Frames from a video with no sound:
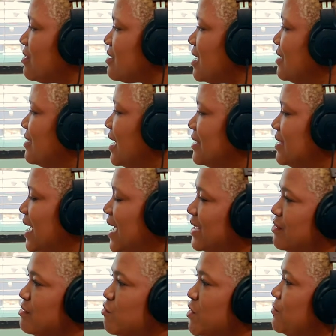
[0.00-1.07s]
said, that that
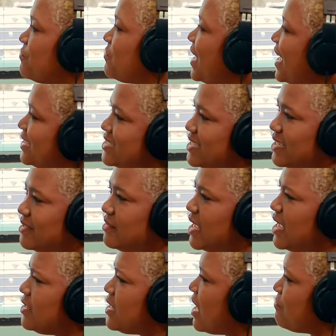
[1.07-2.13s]
is reflected
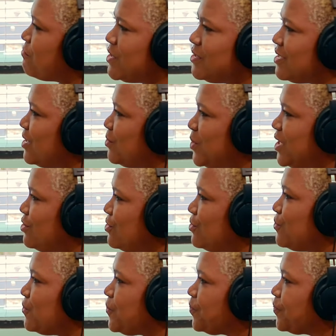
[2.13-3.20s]
in everything we
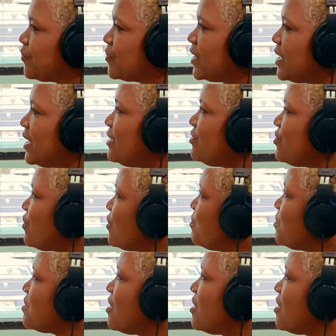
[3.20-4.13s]
do. In terms